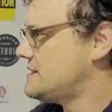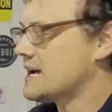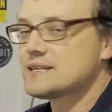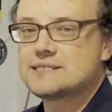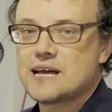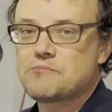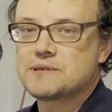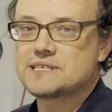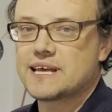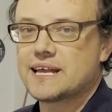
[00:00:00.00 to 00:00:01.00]
next step
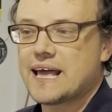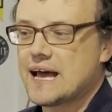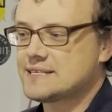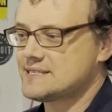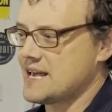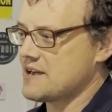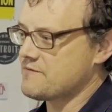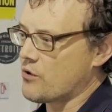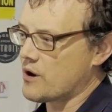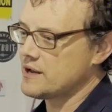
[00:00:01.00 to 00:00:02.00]
is to get a gas tank
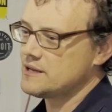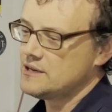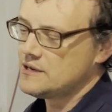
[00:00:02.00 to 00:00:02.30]
for it.